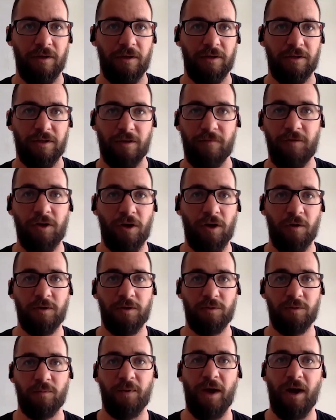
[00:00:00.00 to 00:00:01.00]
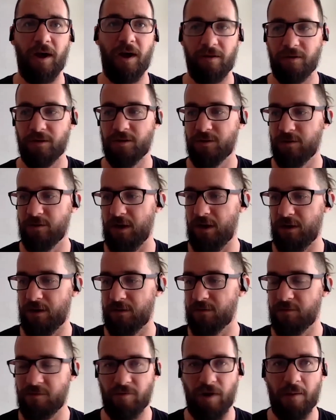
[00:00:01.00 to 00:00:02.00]
So if you go into a bar and,
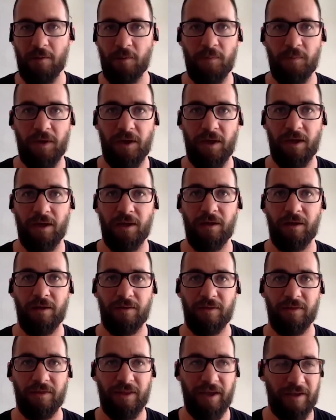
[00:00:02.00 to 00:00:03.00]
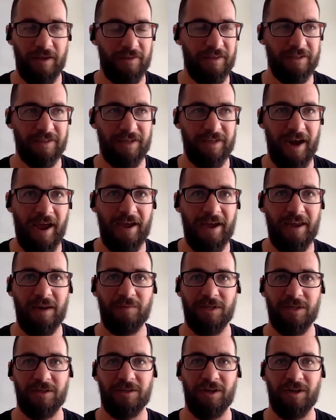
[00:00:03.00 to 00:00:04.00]
and grab a beer, there's an
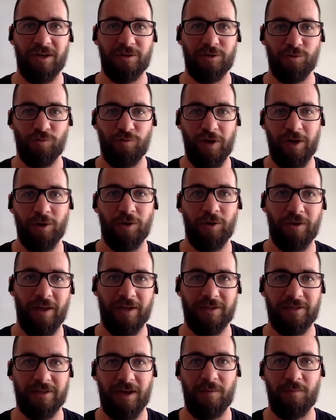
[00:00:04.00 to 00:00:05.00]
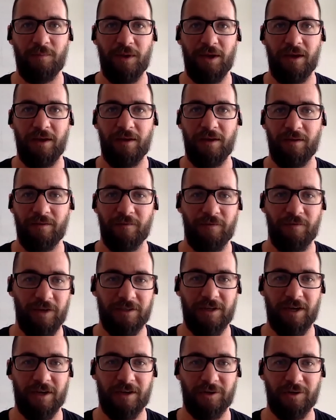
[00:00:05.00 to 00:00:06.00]
80% chance you'll reorder that same beer for your
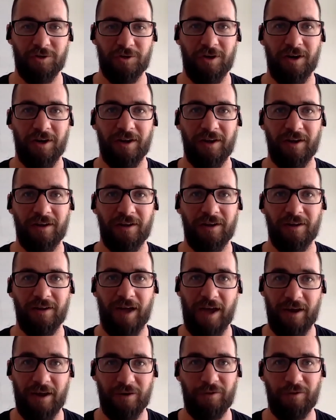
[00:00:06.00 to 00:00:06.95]
second drink and